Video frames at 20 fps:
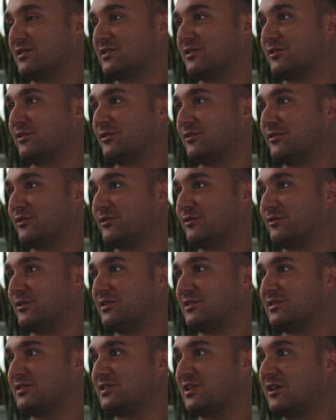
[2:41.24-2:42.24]
So you're
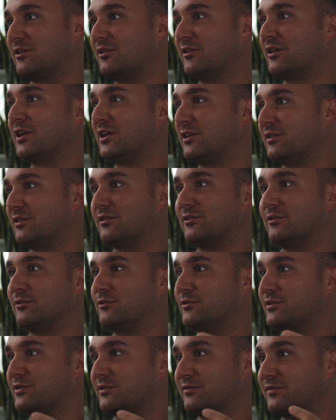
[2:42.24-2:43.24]
interrogating the
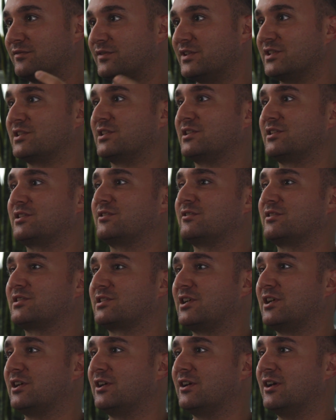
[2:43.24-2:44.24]
laws of physics. You're
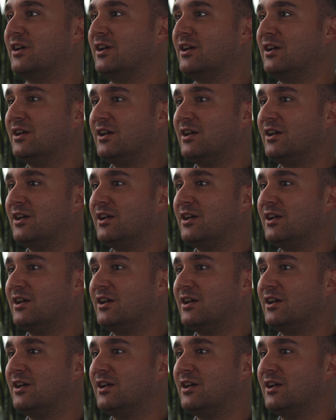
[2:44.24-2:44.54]
saying,